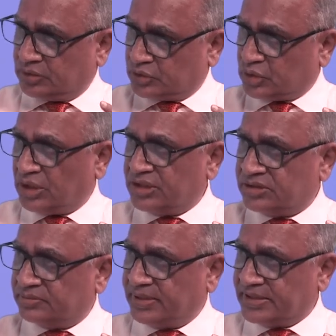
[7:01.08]

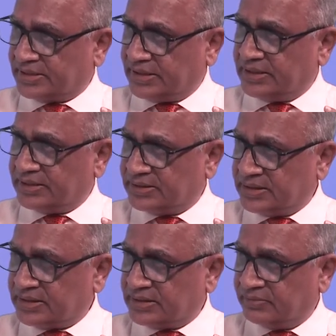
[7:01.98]
Choice based credit
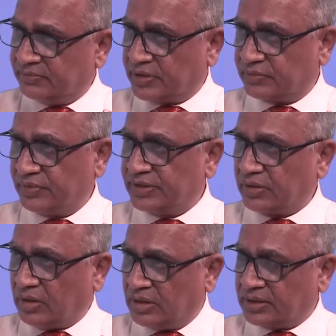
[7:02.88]
system, what we
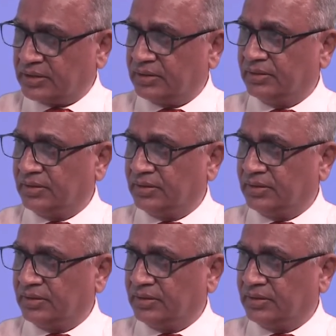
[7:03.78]
talk,